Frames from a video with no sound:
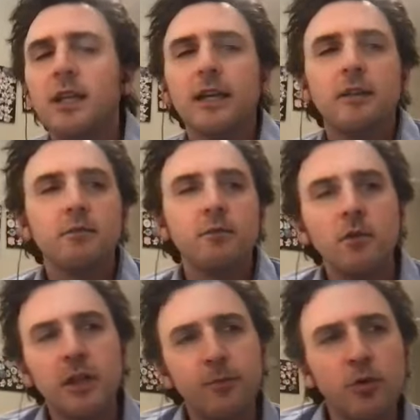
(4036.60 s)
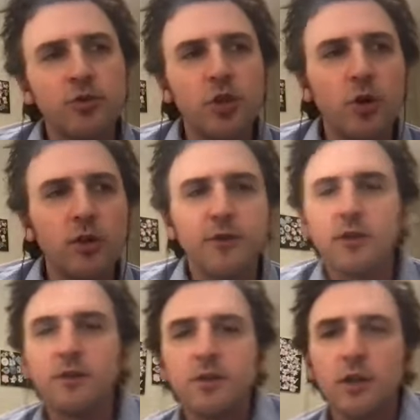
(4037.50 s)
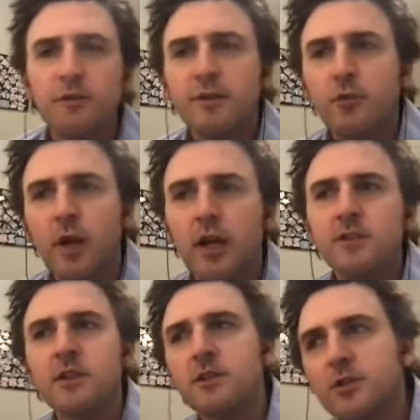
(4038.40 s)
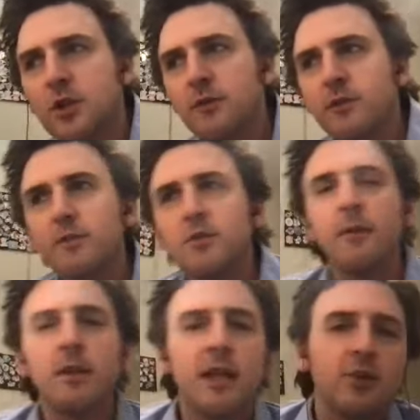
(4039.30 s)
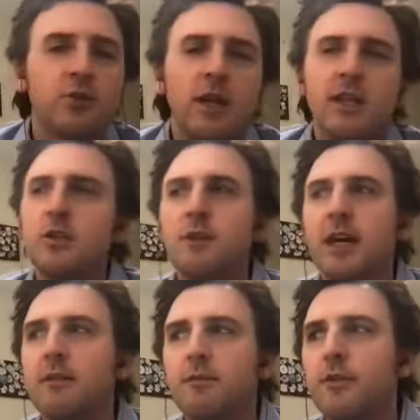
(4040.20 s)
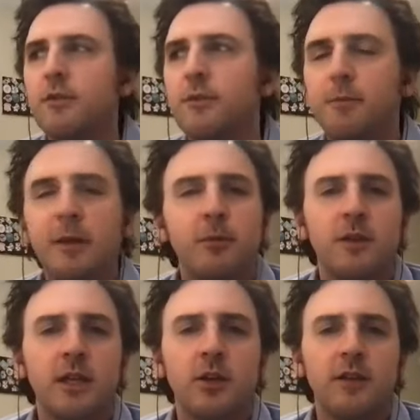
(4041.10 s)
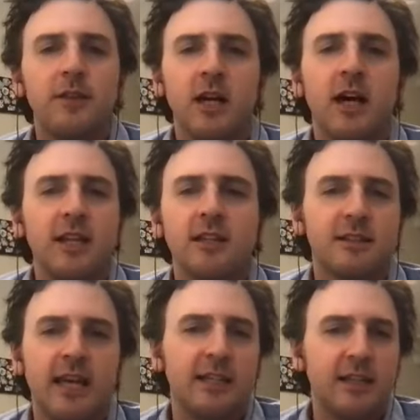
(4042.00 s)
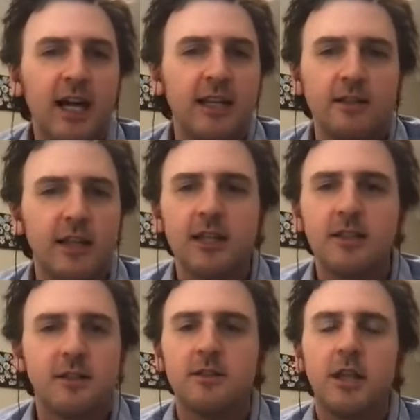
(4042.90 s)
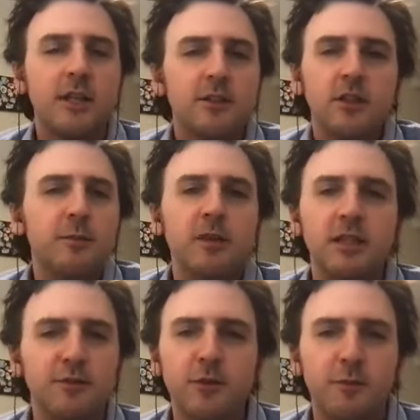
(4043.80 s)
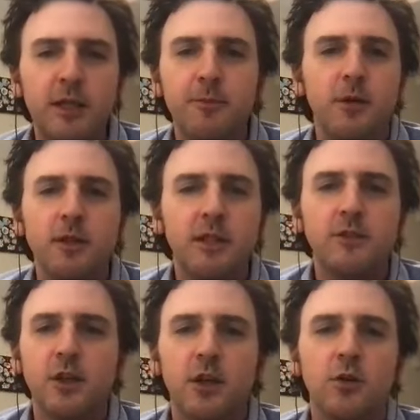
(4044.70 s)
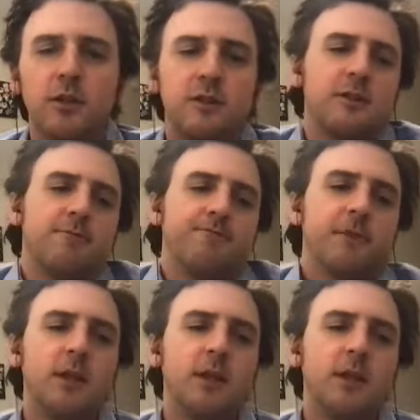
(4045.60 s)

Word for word: like liberal jokes for conservative crowds and conservative? I'm like, I try to do that for the people that are in the audience that night. Like it's it's going to be different people, and so it's